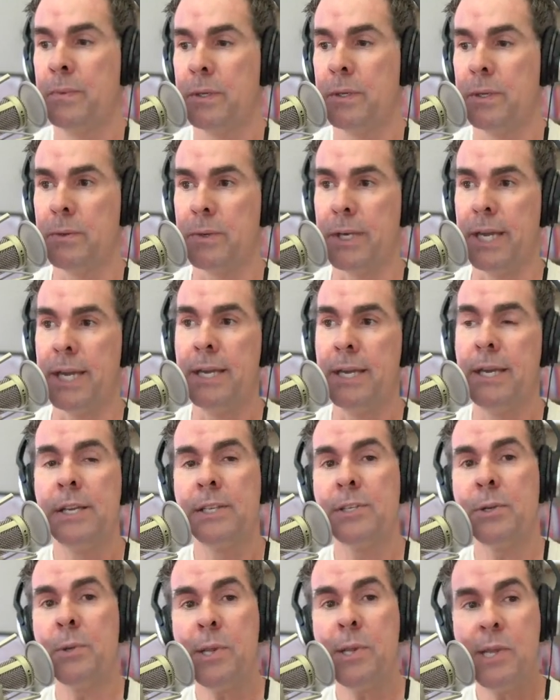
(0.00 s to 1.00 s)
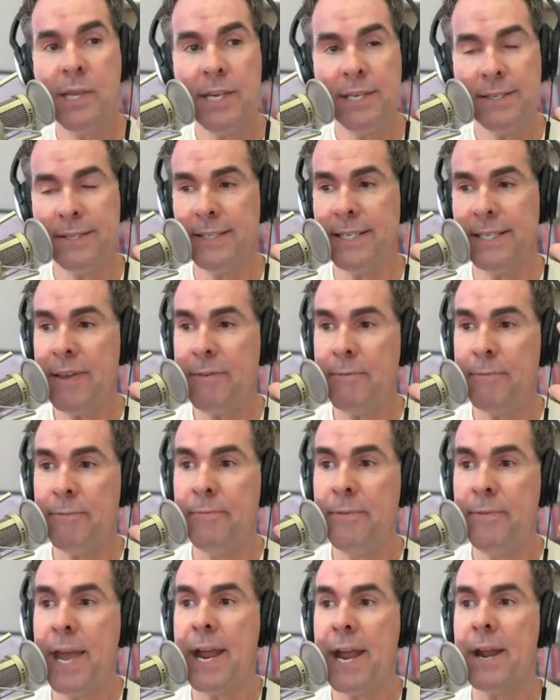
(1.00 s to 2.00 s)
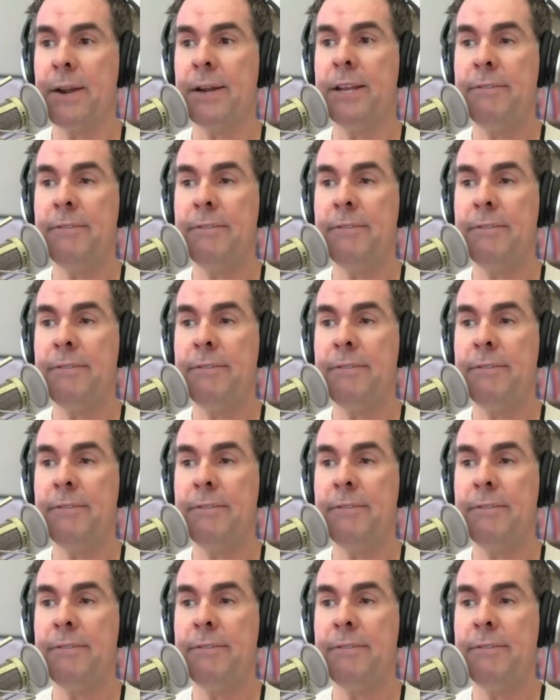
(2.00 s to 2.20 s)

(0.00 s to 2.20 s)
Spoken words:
Okay. So this is a very,